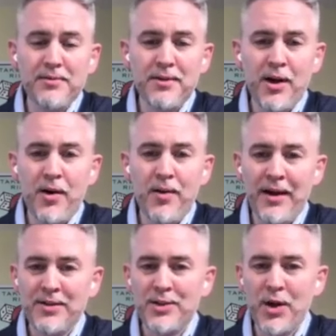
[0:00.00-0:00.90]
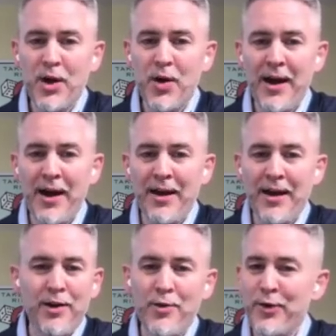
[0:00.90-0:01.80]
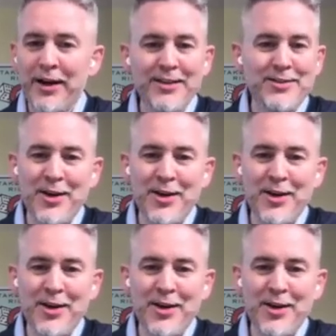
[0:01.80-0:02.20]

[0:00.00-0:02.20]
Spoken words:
and so I'll never forget